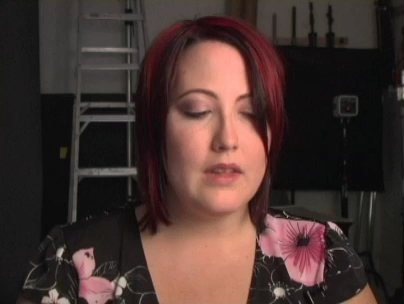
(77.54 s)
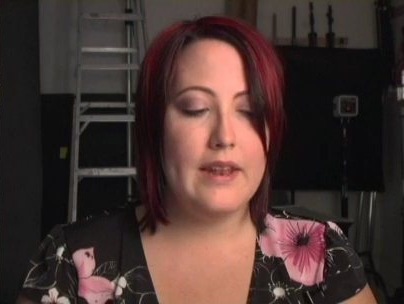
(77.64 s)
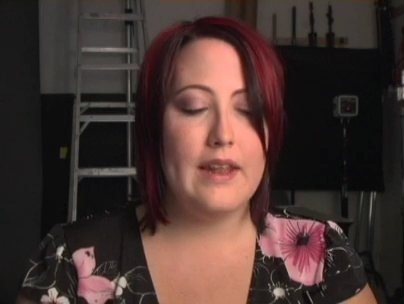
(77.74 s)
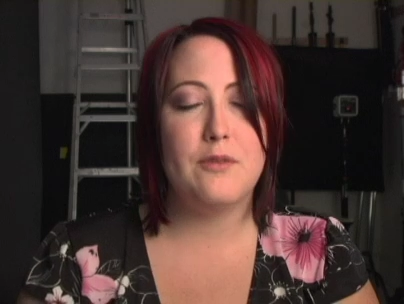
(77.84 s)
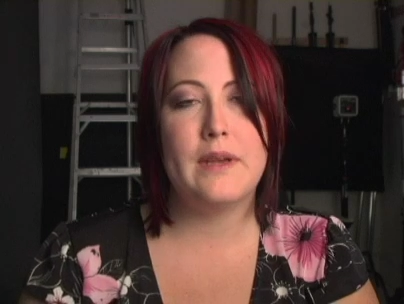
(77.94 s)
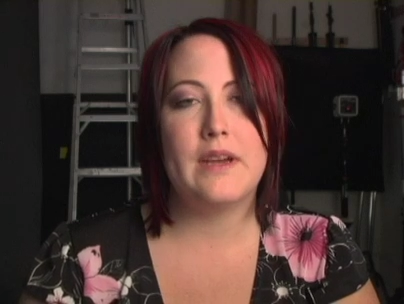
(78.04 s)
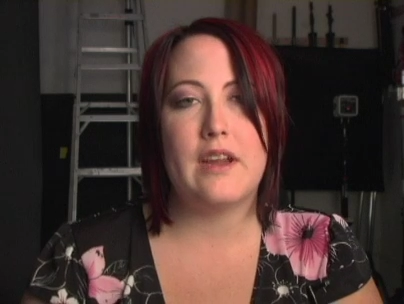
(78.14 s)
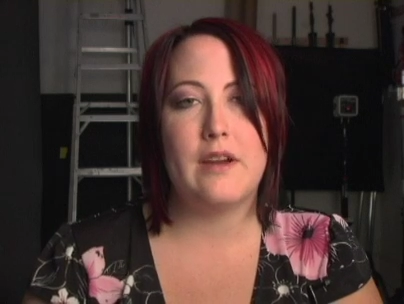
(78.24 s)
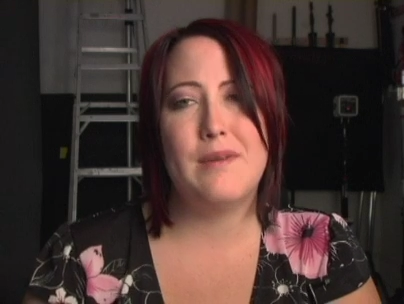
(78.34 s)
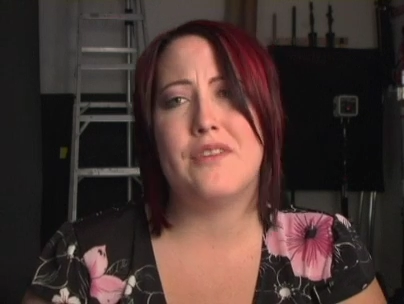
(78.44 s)
And that's because
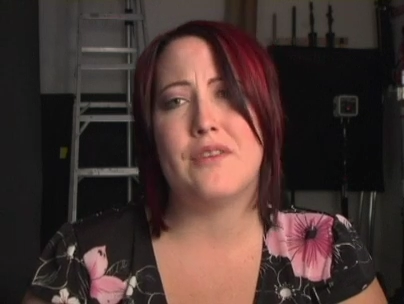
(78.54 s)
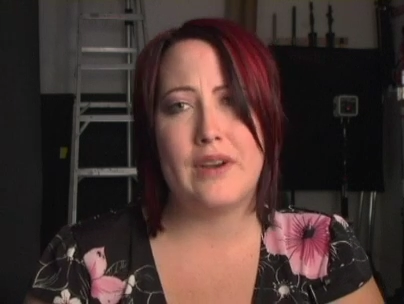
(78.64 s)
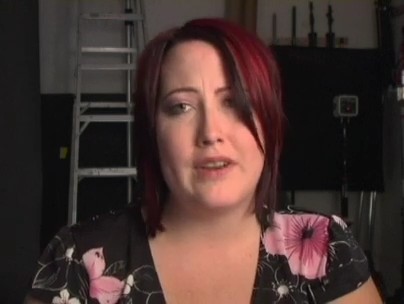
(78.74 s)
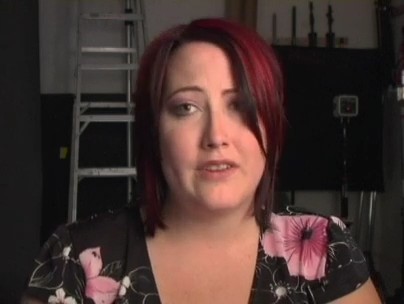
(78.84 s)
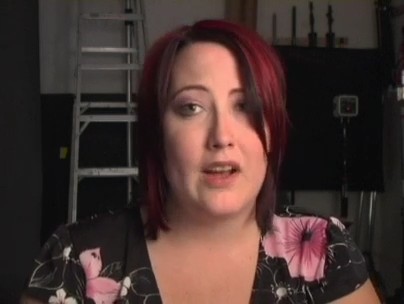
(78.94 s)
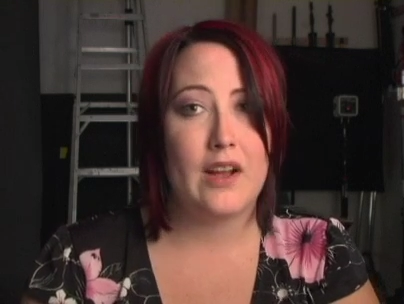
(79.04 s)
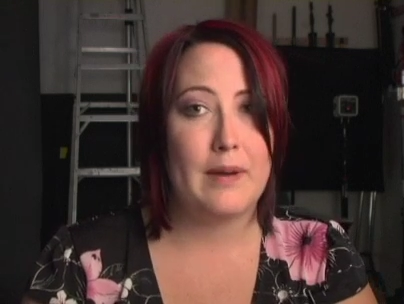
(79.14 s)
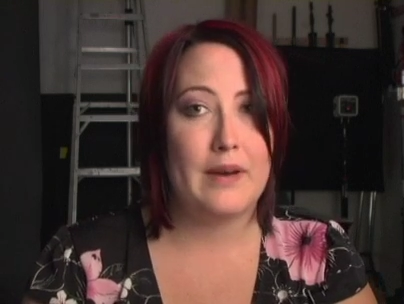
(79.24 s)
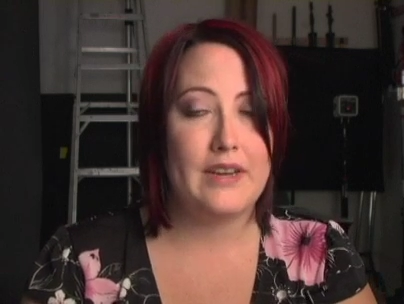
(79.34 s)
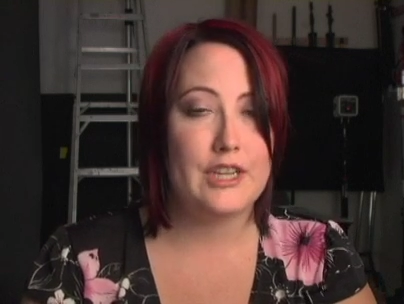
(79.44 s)
everybody's afraid to talk
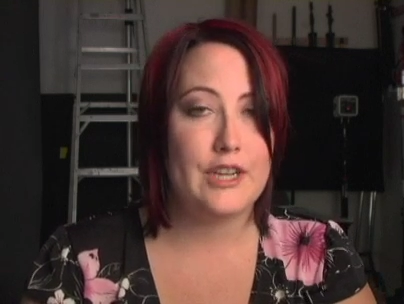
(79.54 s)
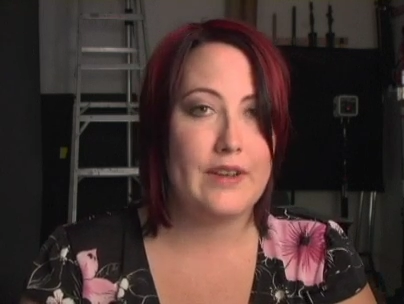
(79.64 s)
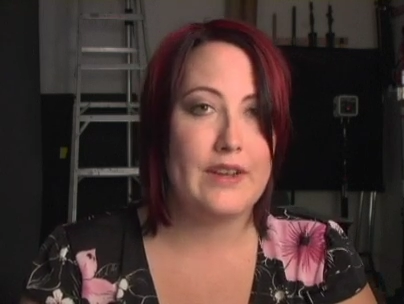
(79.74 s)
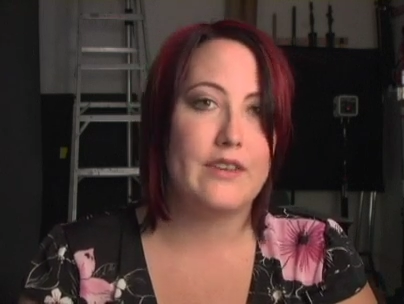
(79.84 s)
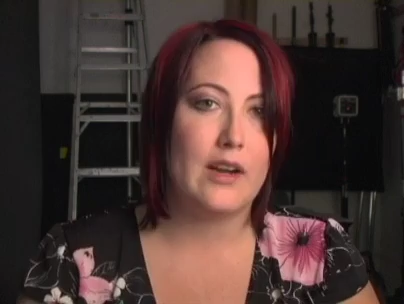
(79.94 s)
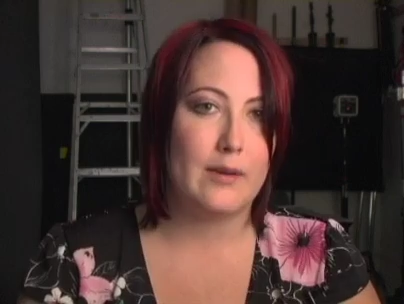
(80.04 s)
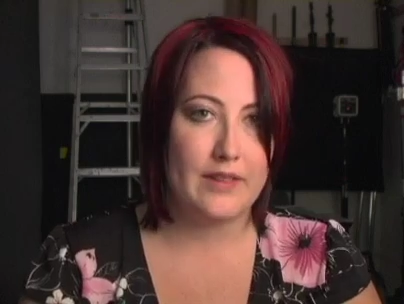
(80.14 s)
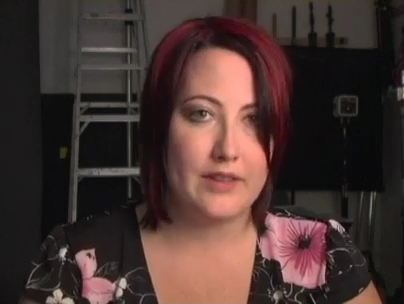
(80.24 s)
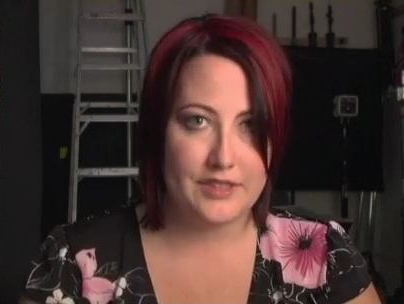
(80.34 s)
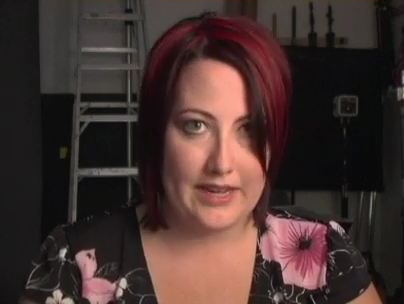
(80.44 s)
about HIV and talk
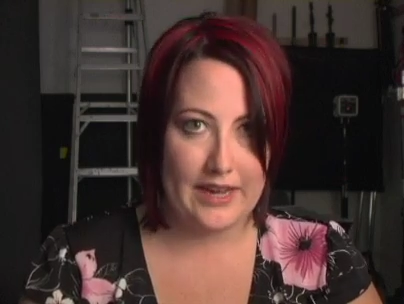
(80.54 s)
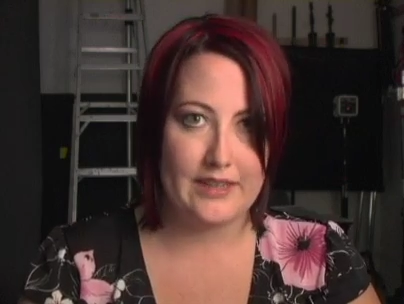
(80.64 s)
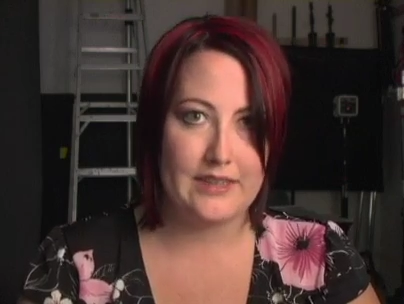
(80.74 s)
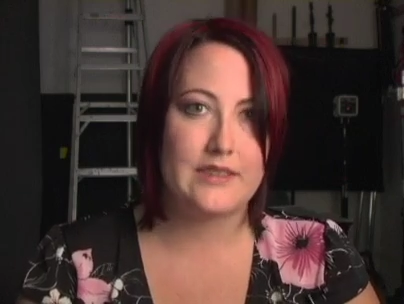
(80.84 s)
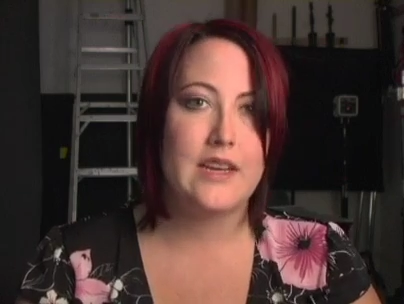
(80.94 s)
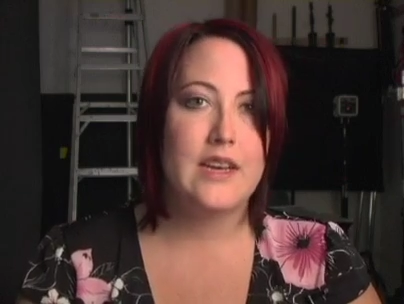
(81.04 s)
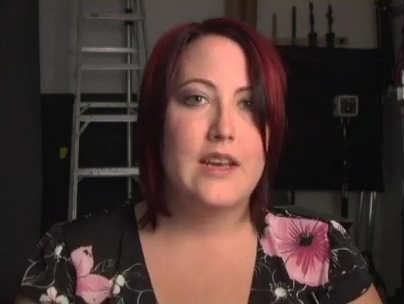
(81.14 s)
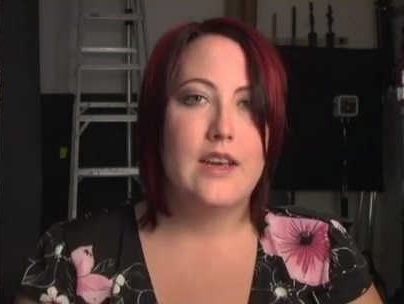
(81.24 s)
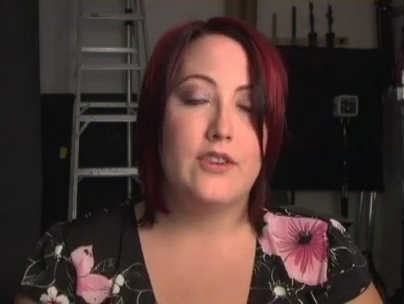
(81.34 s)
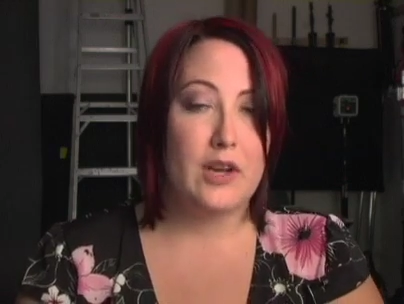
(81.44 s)
about their status,
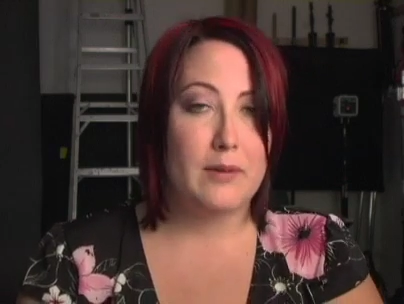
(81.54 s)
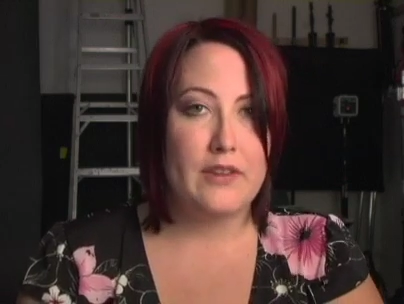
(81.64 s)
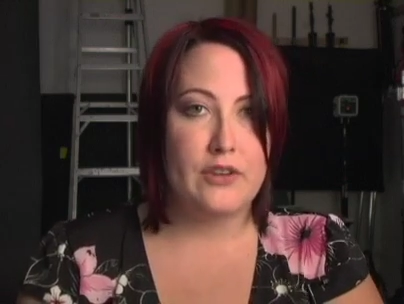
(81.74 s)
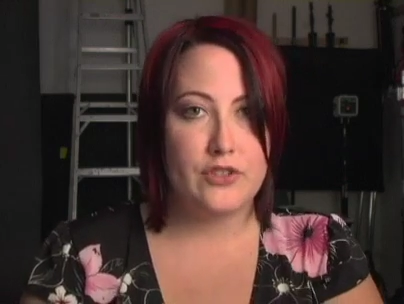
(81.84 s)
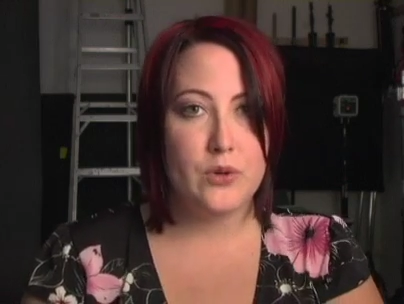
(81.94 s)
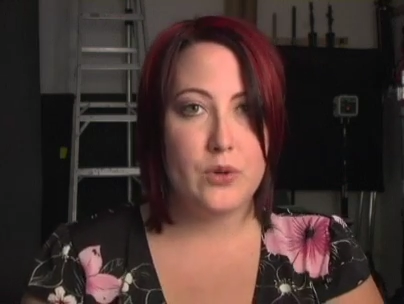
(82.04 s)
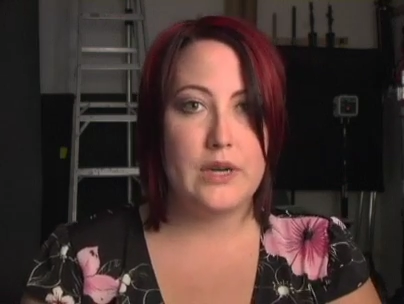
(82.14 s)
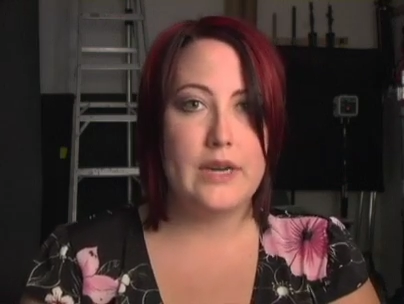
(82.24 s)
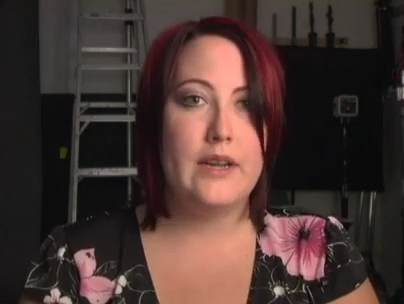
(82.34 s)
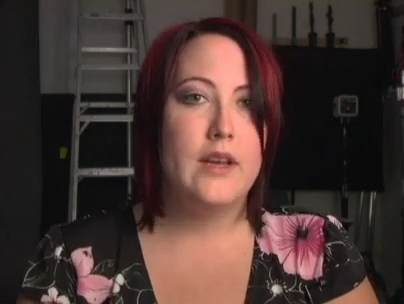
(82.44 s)
talk about their story.